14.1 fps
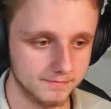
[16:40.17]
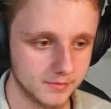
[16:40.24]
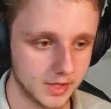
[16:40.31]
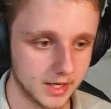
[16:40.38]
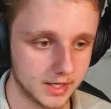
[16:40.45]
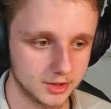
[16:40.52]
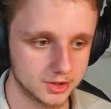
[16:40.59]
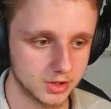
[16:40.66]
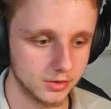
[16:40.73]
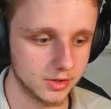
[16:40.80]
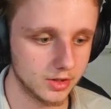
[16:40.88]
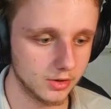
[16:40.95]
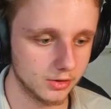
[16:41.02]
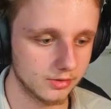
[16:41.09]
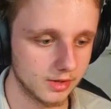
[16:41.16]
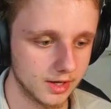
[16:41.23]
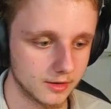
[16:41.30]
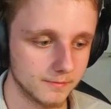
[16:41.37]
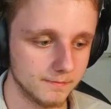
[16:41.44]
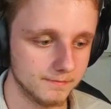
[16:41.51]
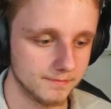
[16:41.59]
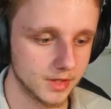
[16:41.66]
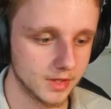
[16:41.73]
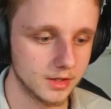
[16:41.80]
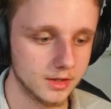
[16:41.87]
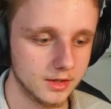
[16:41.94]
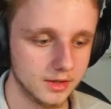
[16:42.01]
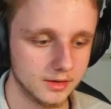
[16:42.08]
I can show the ghost here.
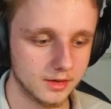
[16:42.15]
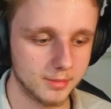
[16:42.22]
The